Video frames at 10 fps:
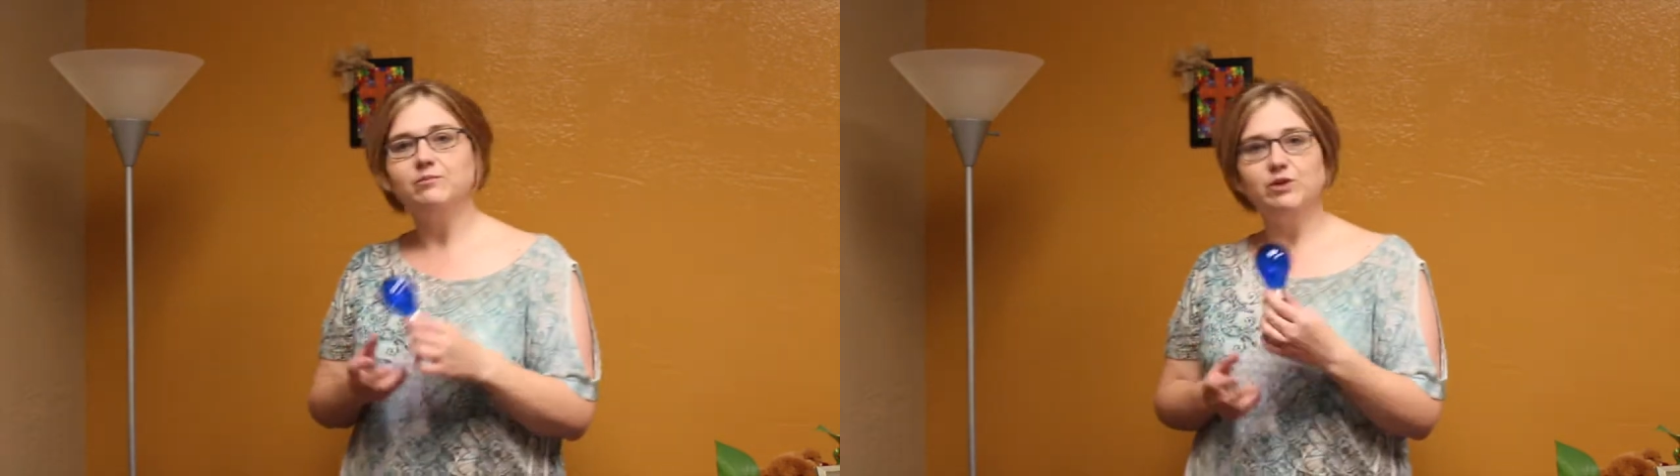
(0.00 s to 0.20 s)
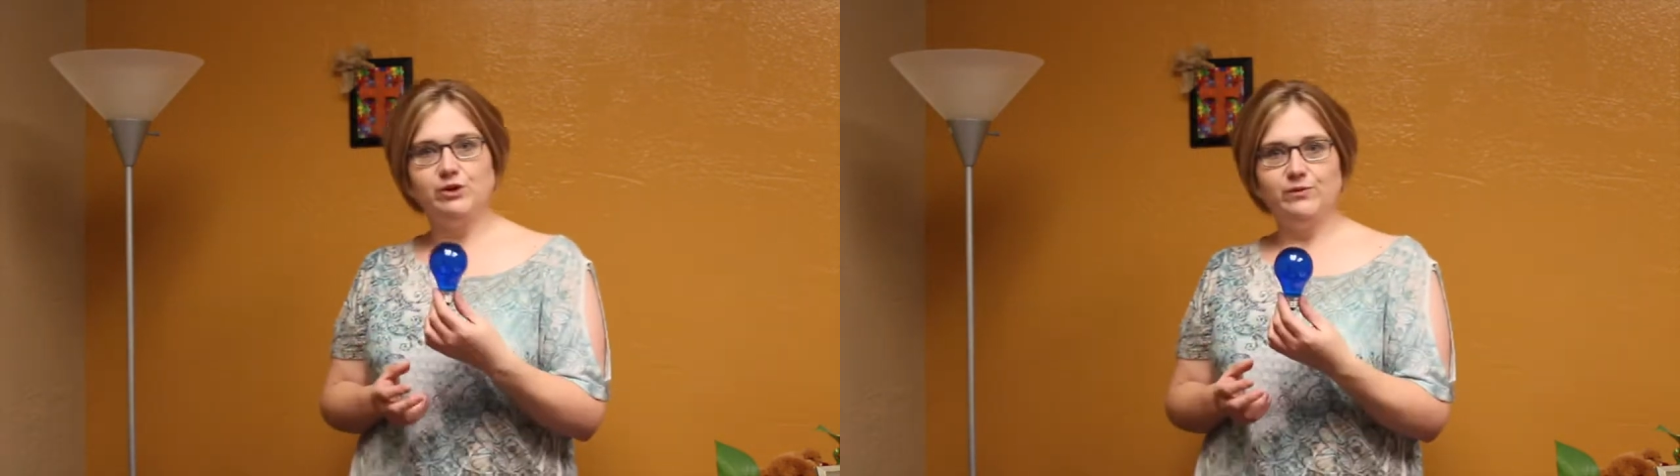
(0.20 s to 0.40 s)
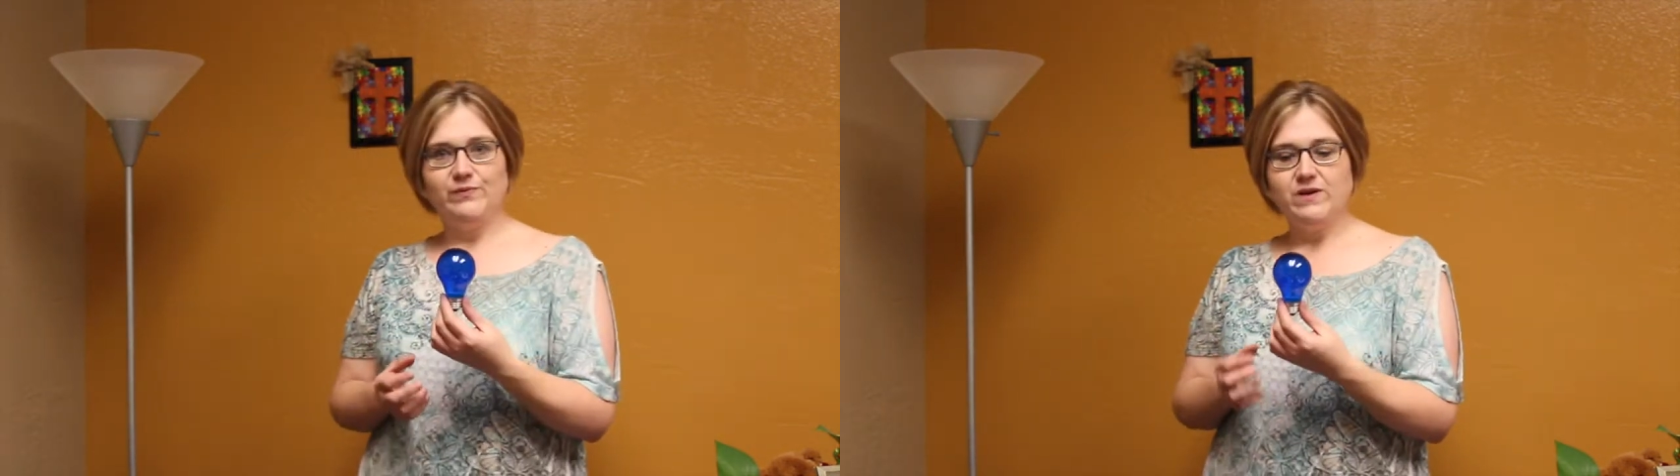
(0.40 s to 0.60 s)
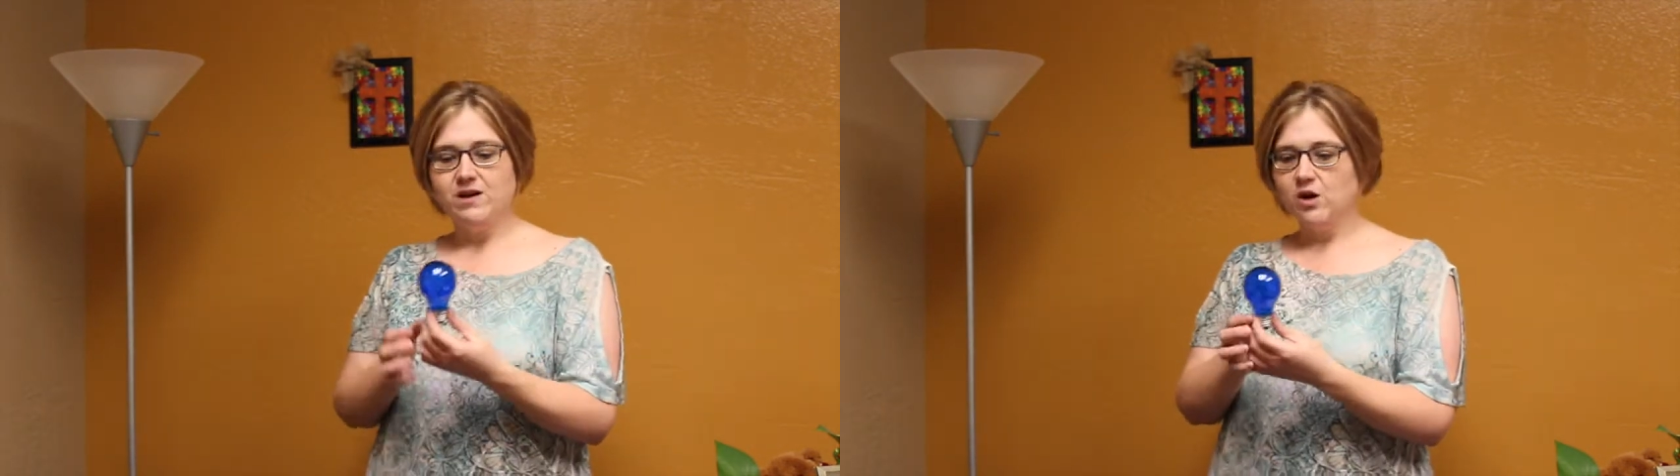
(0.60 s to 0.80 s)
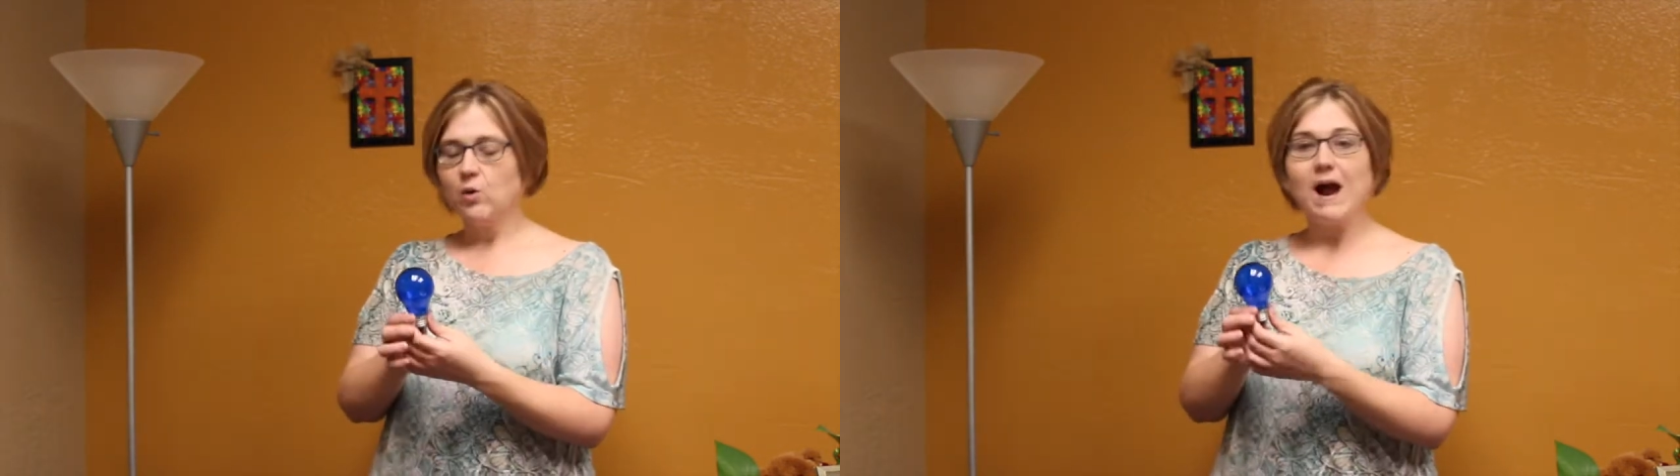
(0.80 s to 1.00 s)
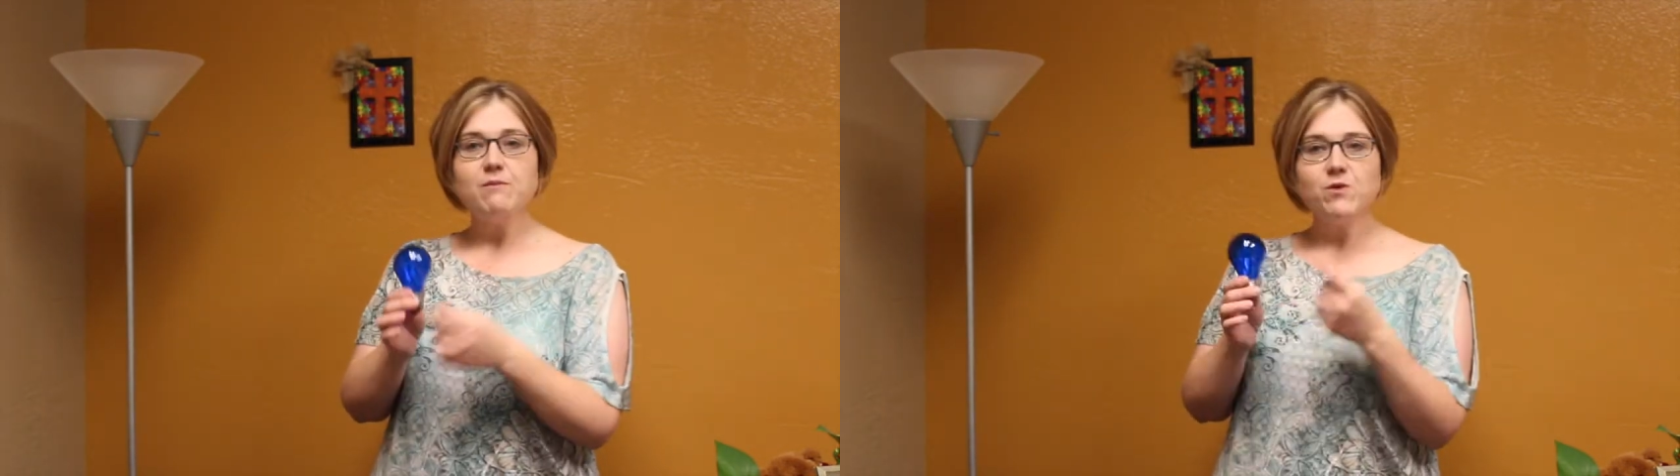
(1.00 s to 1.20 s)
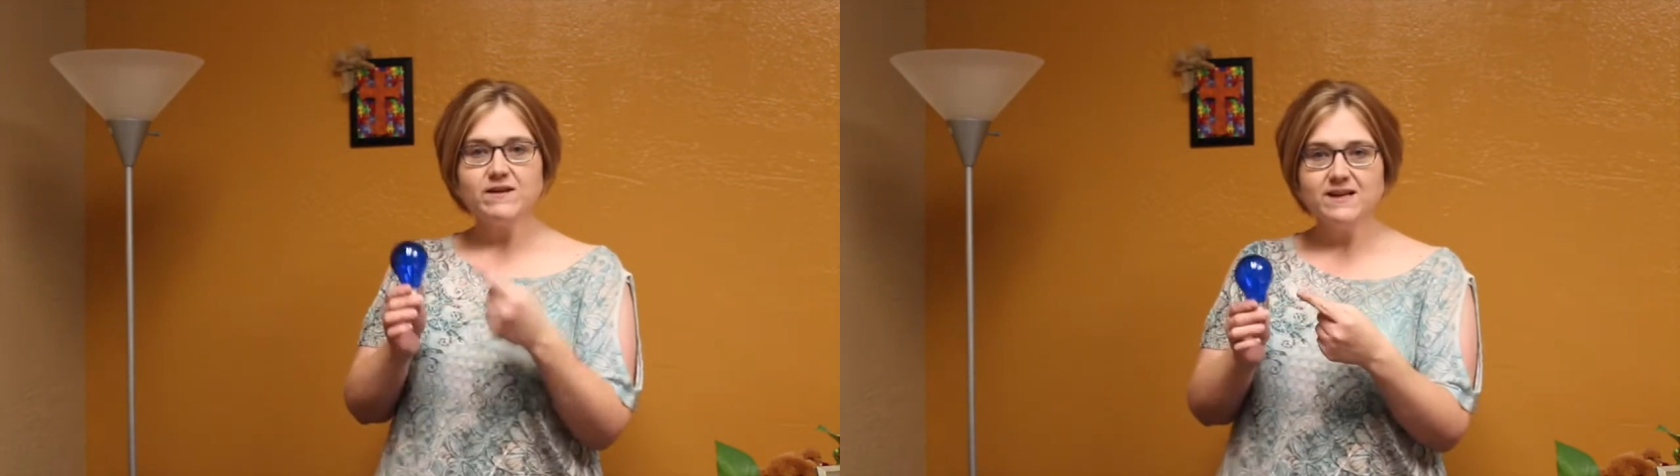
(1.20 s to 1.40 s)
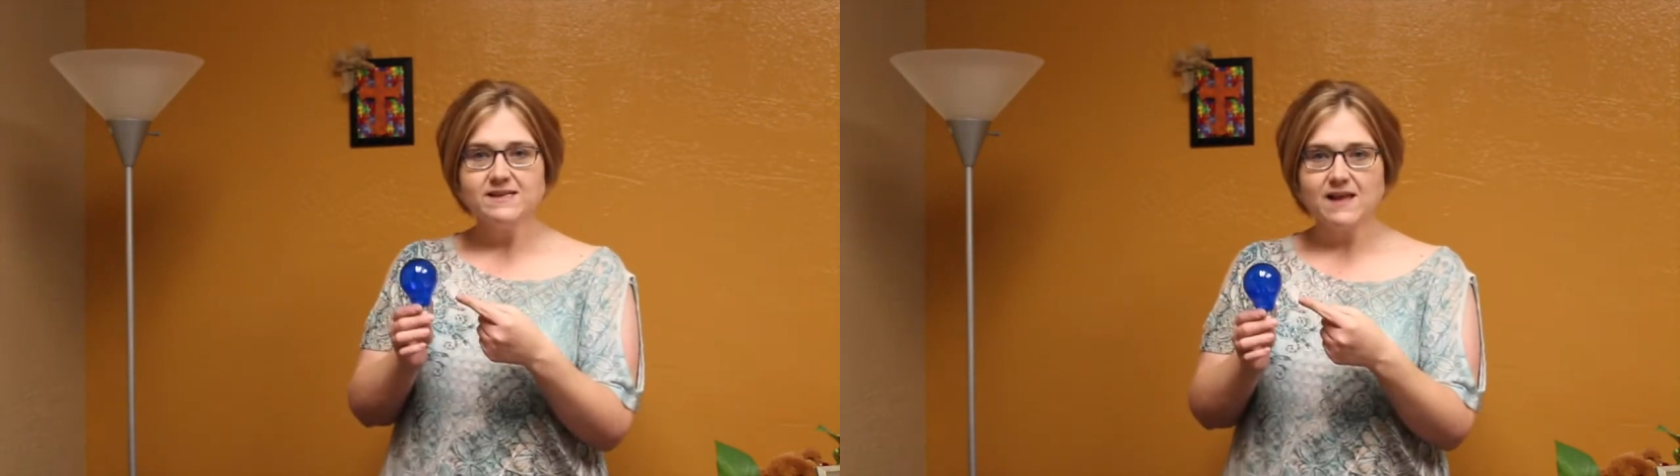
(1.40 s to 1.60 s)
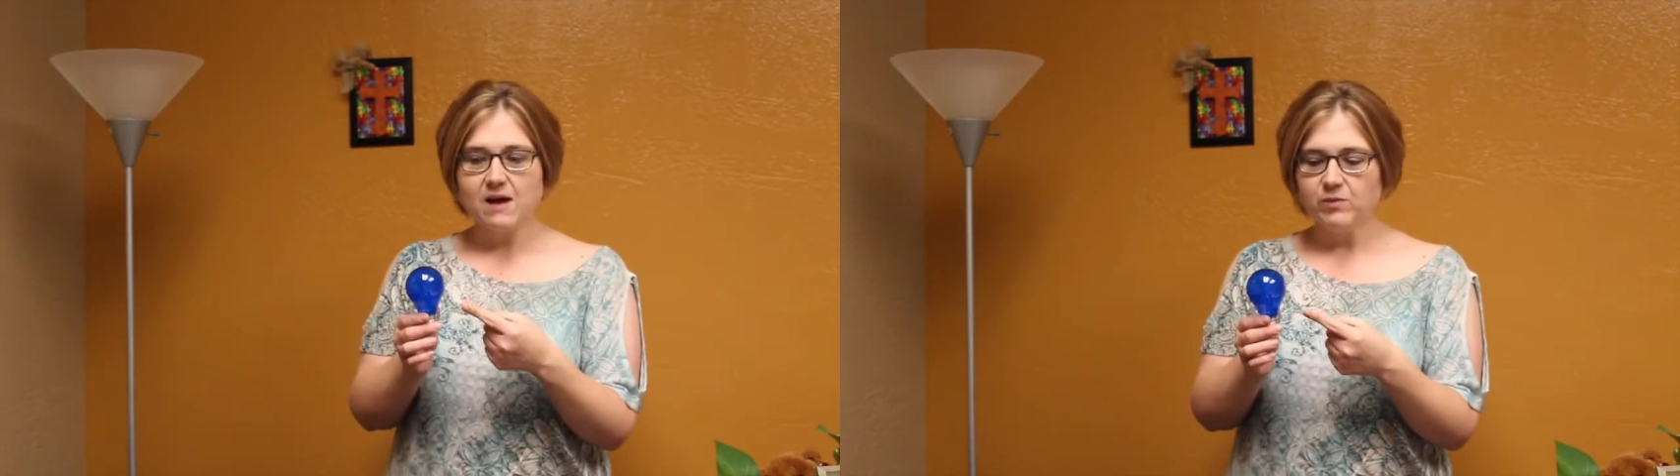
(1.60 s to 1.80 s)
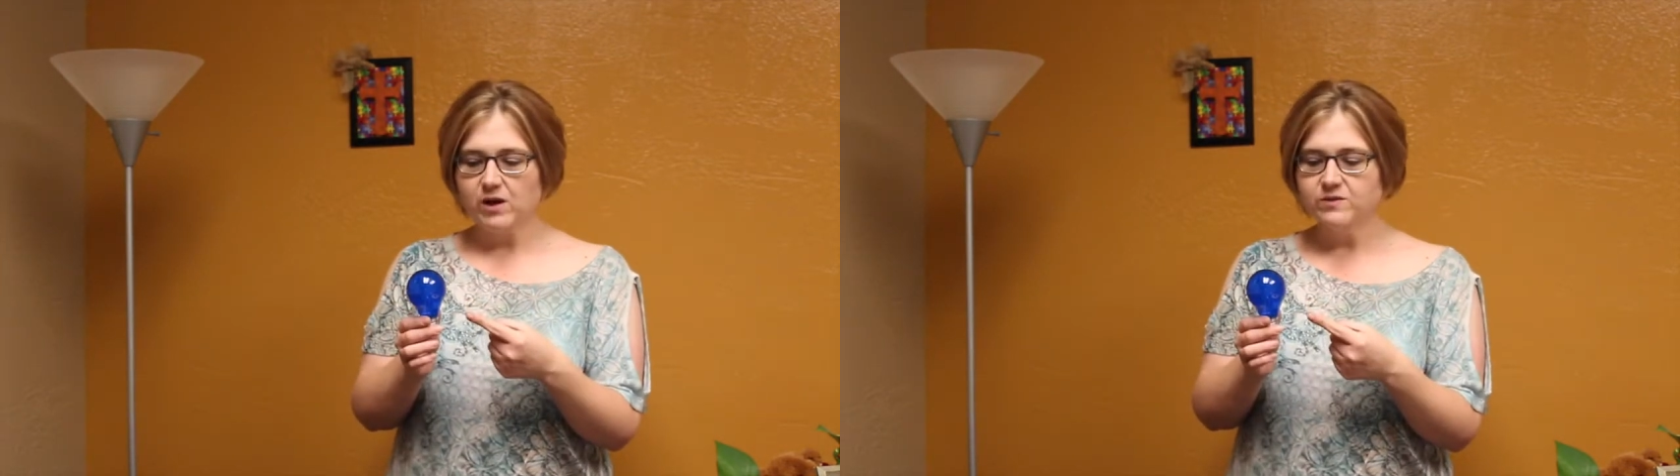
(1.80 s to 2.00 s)
up blue. Grab one of these
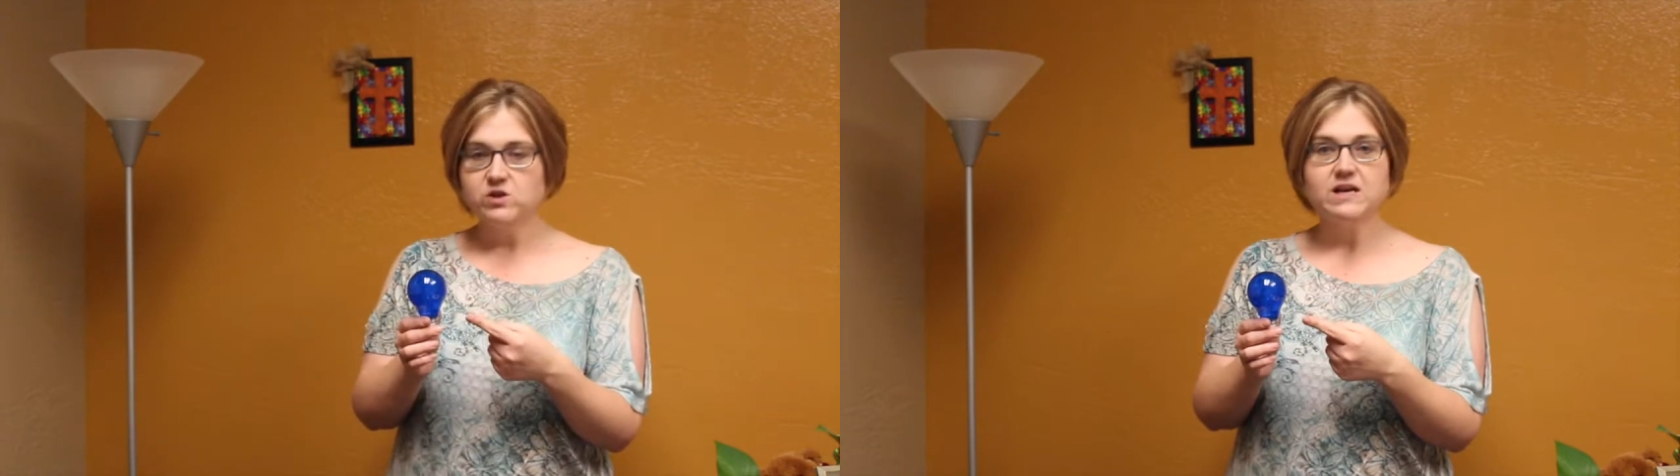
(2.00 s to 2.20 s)
light bulbs.